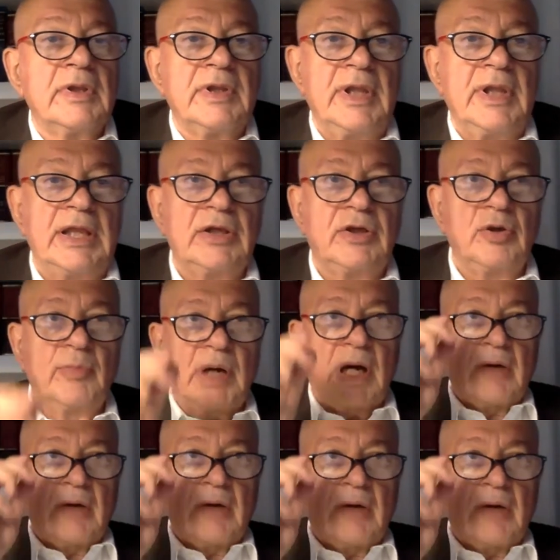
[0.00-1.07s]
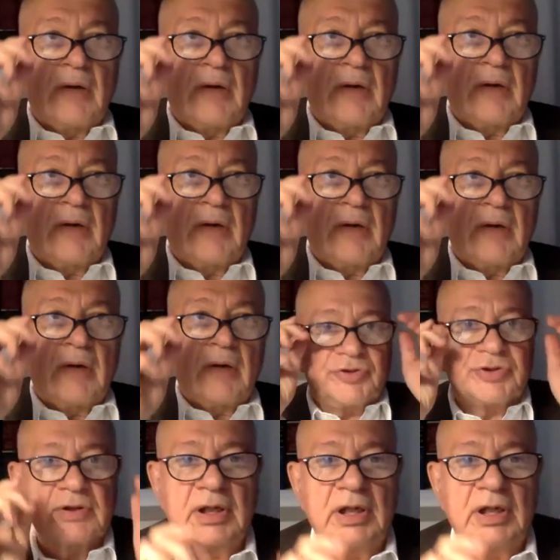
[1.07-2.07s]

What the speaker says: Thank you, Bob, very, very much.